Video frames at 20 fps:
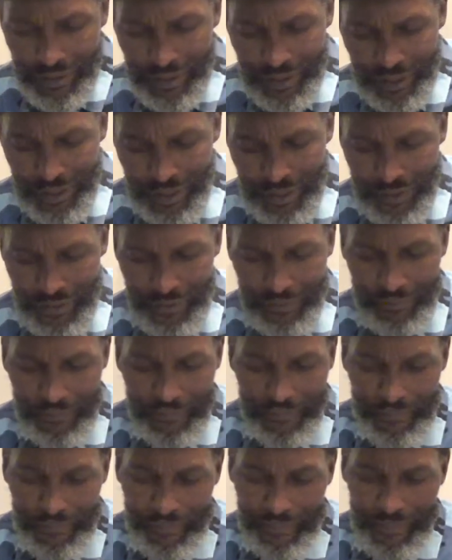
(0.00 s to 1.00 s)
You know,
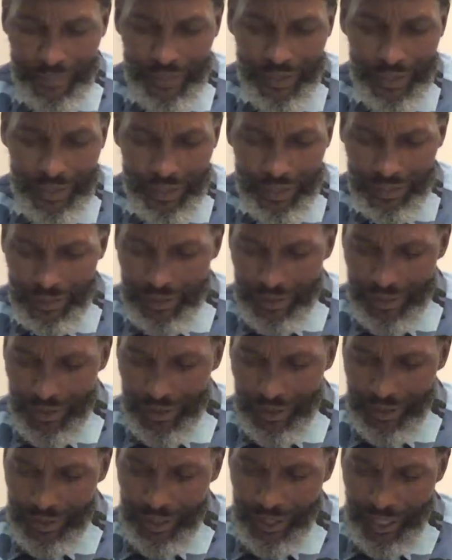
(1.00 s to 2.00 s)

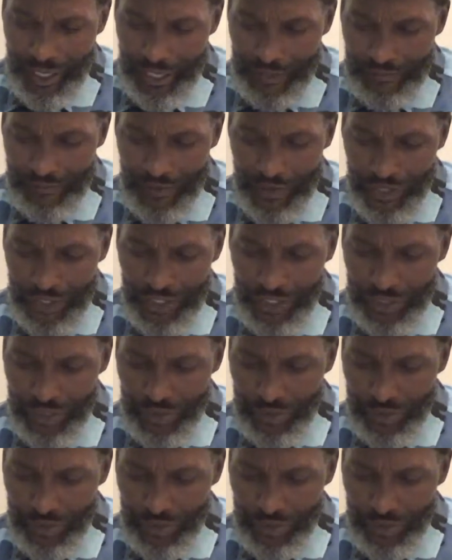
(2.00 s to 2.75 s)
it say in verse